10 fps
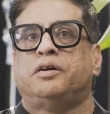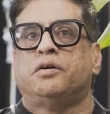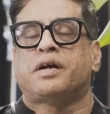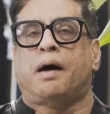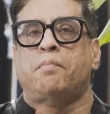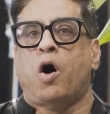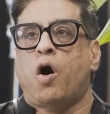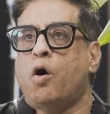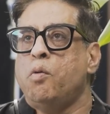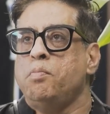You'd come
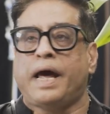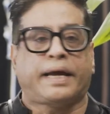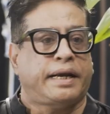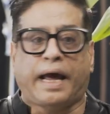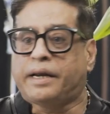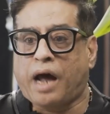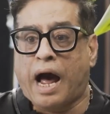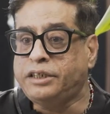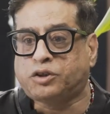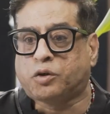home like at
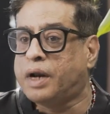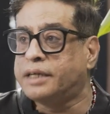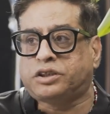high school.